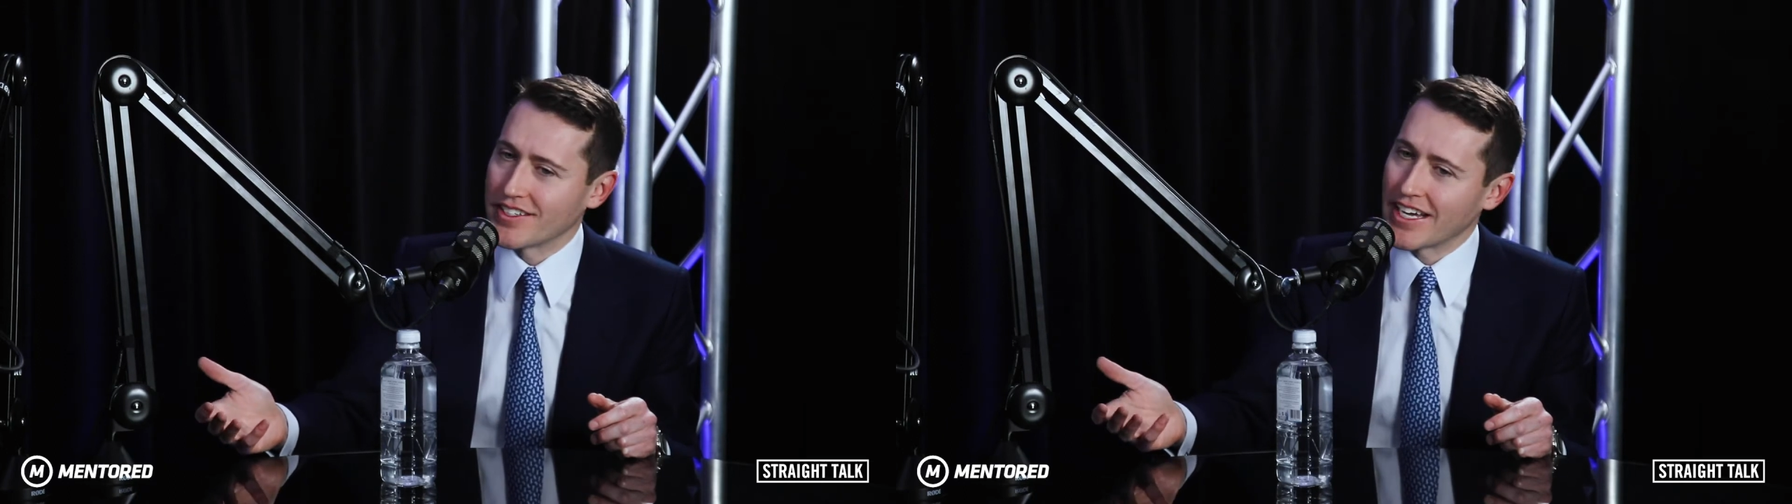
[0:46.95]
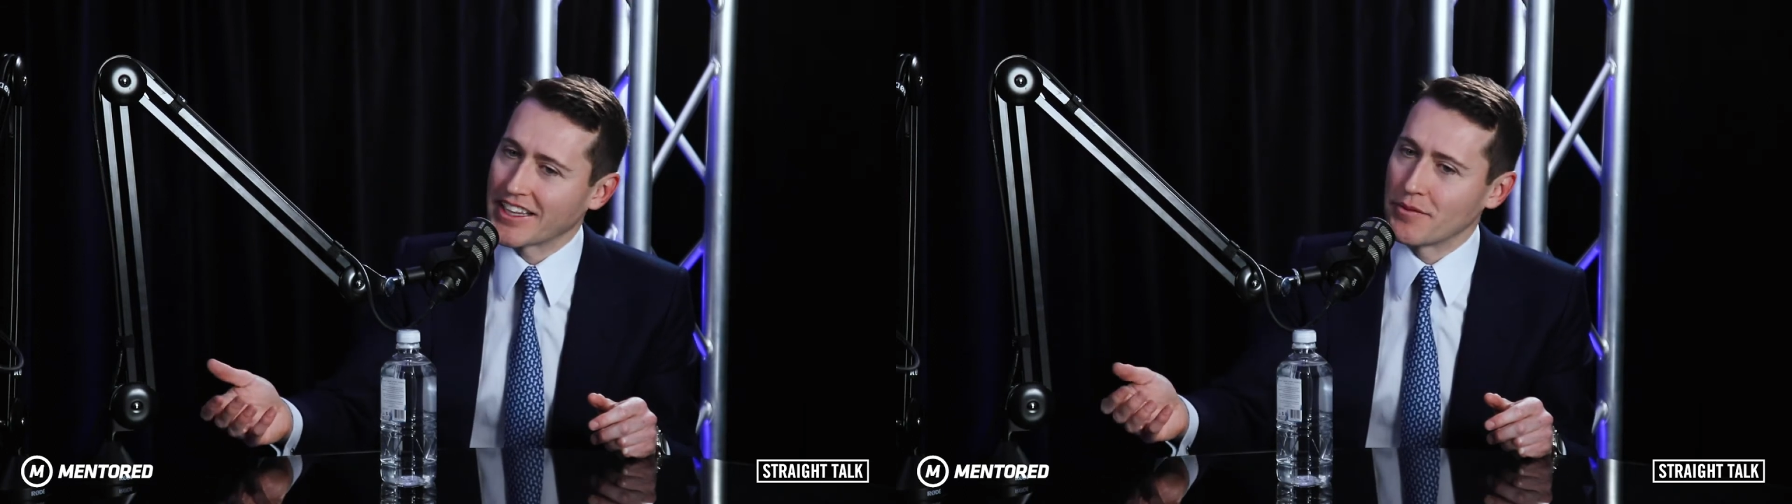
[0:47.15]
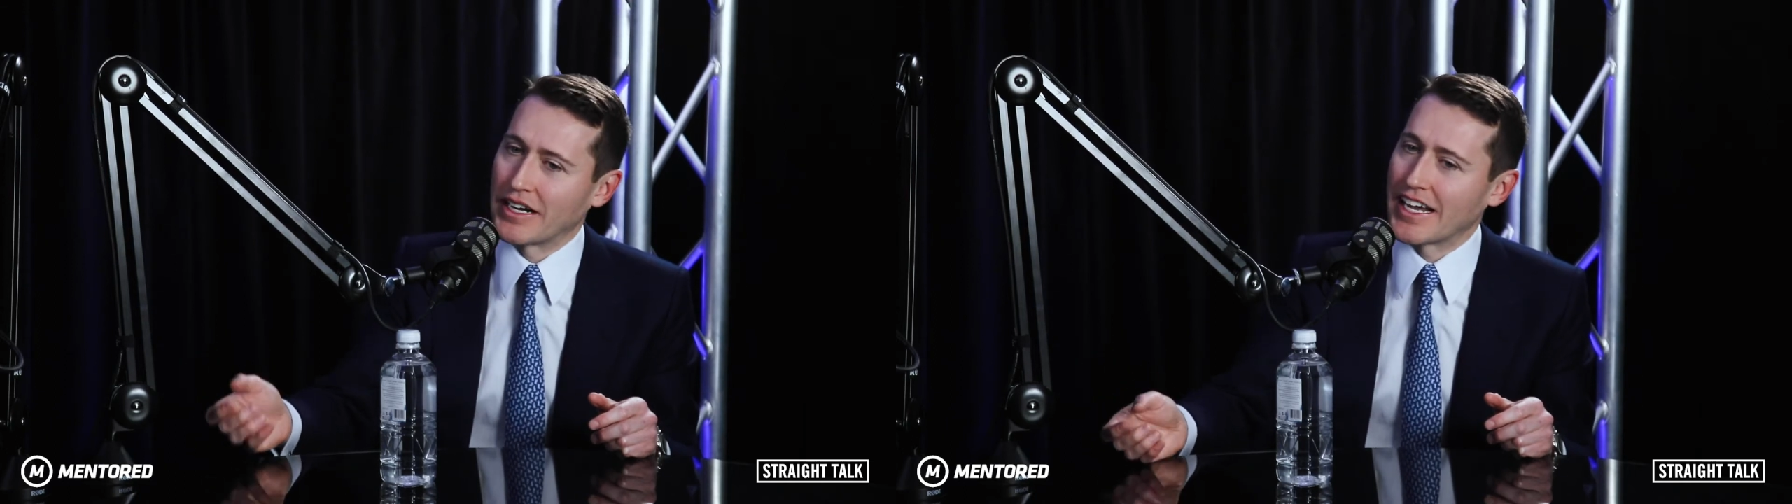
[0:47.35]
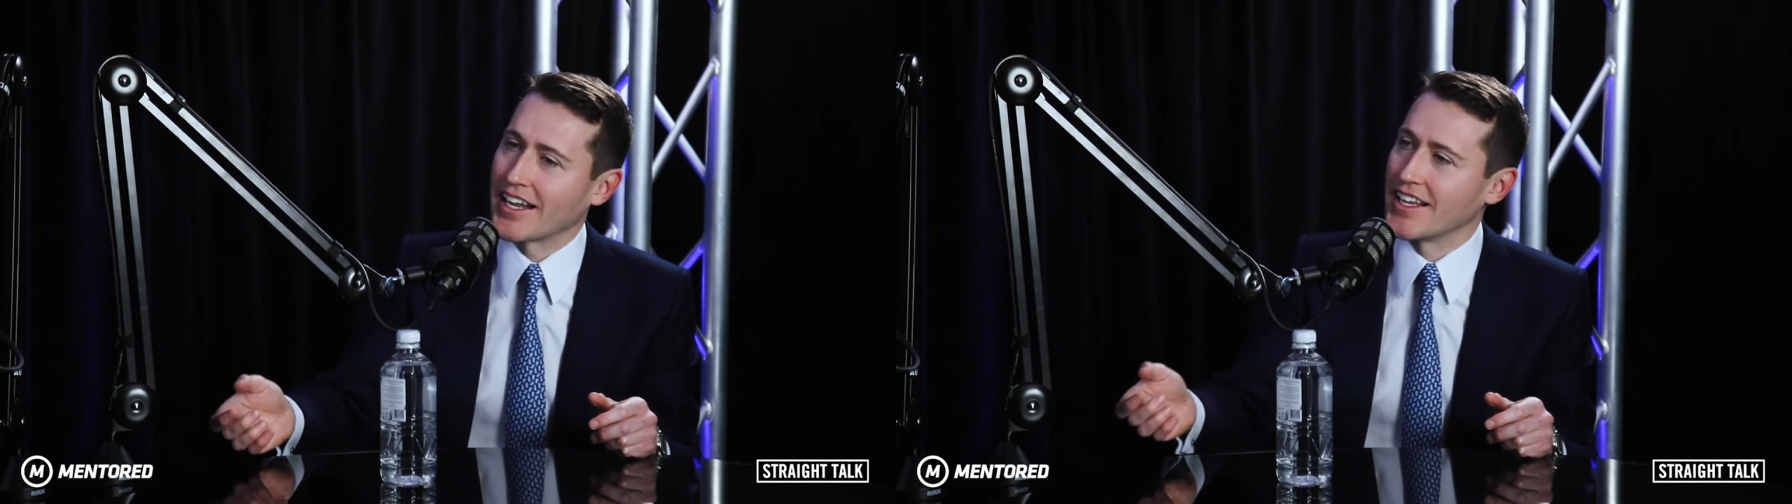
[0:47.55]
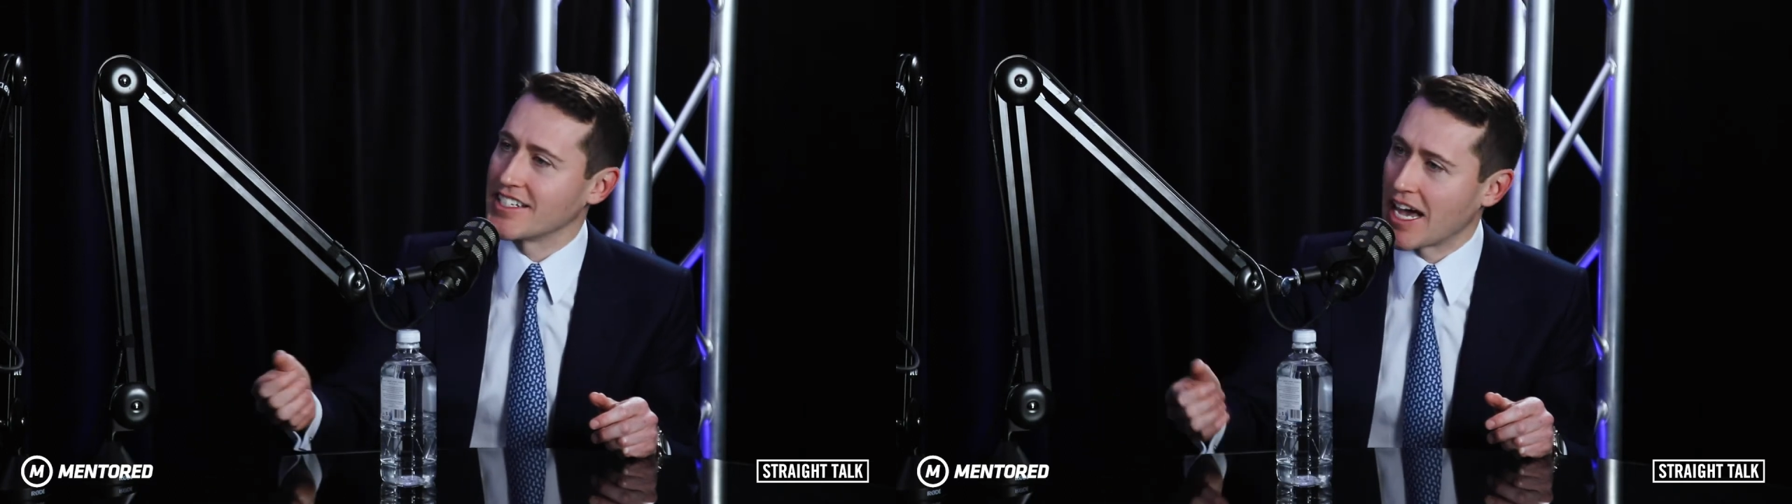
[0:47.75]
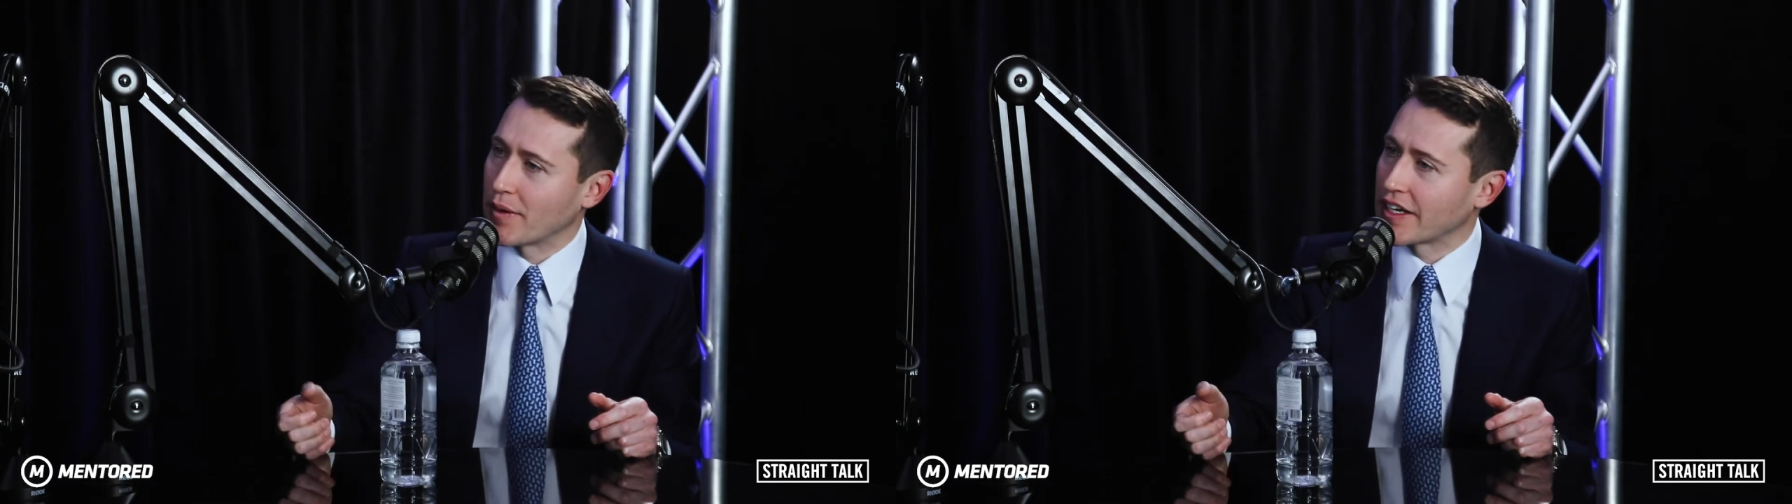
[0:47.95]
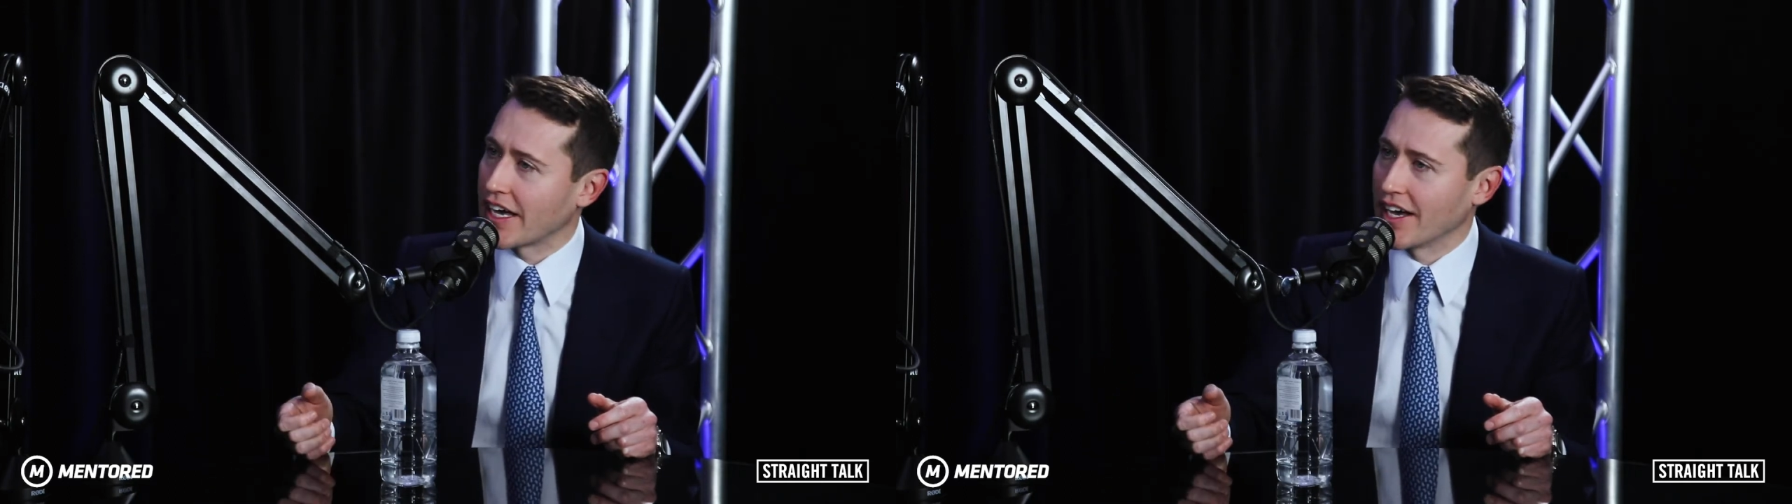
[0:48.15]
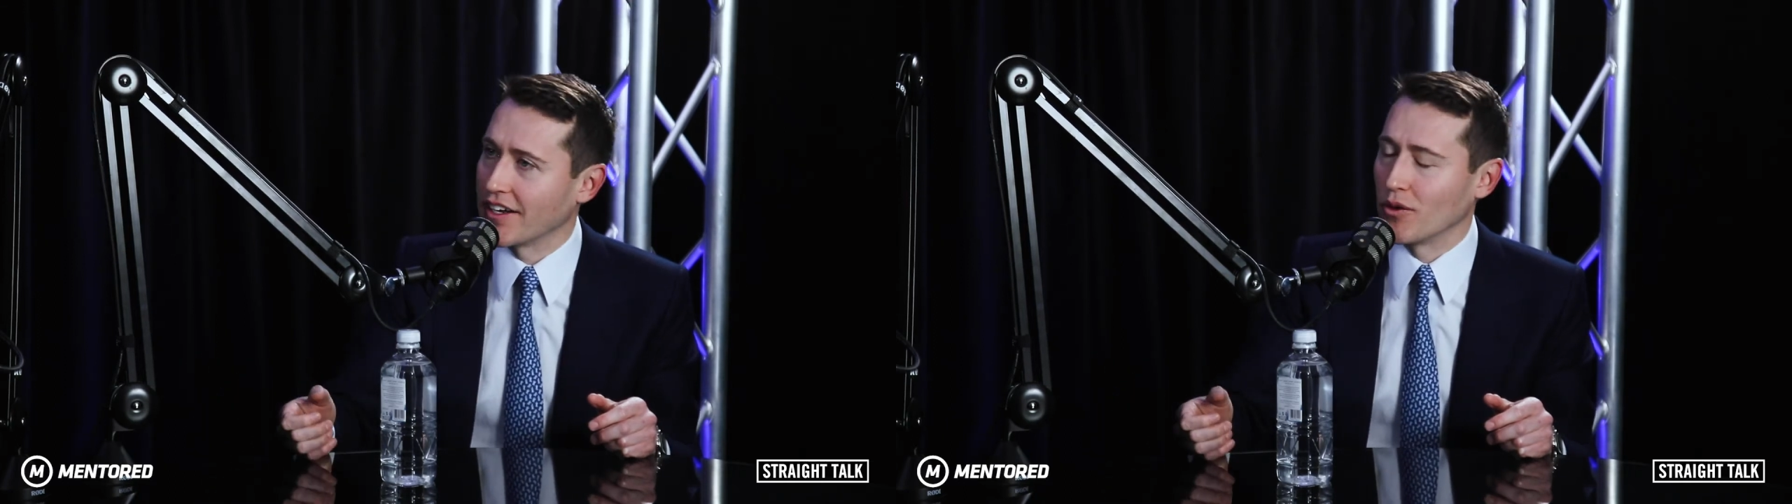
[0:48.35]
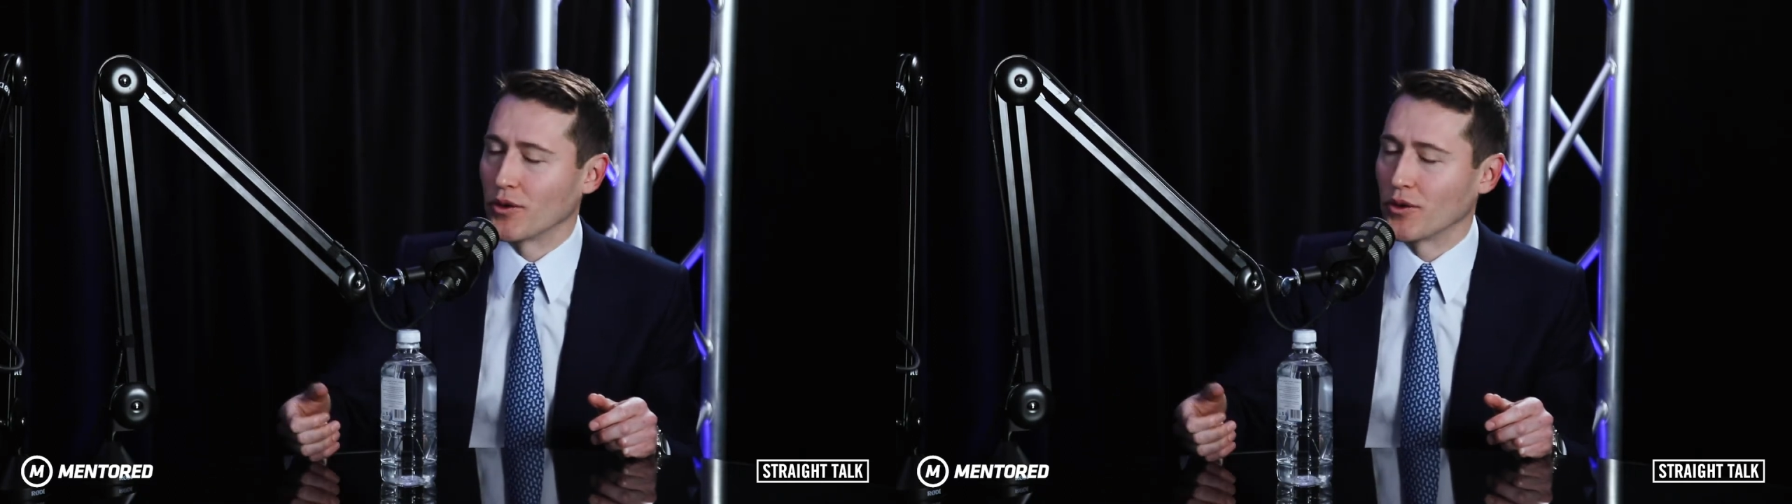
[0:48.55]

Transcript: to take their money out of their tab account